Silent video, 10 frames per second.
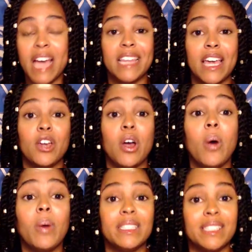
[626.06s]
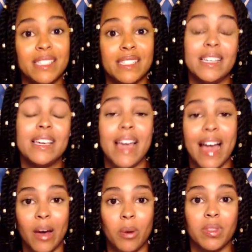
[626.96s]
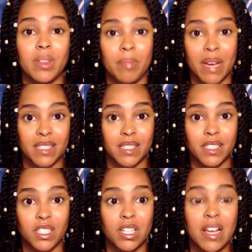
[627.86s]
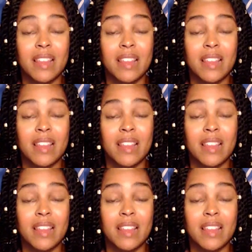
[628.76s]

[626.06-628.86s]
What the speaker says: they go and seek out the message.